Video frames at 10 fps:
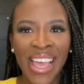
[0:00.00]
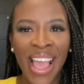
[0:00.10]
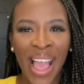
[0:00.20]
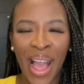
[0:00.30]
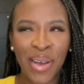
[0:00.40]

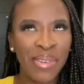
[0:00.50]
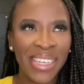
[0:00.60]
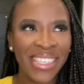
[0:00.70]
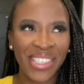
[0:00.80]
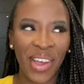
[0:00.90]
how many
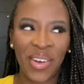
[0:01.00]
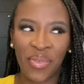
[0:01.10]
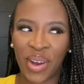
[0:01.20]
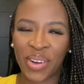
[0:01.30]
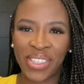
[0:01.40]
designer
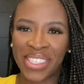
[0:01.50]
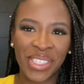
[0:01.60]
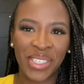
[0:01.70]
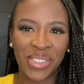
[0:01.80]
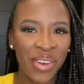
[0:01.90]
fragrances
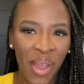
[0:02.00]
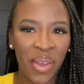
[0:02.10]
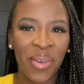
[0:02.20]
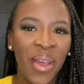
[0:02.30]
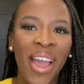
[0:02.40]
do you
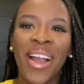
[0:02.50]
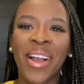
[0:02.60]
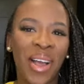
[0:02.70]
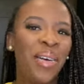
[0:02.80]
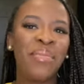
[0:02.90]
know
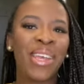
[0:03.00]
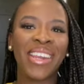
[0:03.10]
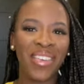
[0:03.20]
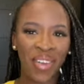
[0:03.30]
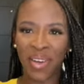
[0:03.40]
come in
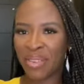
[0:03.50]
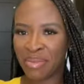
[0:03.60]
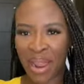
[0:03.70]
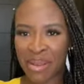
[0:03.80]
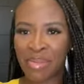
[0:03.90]
a velvet
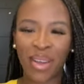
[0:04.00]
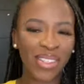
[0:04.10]
black box?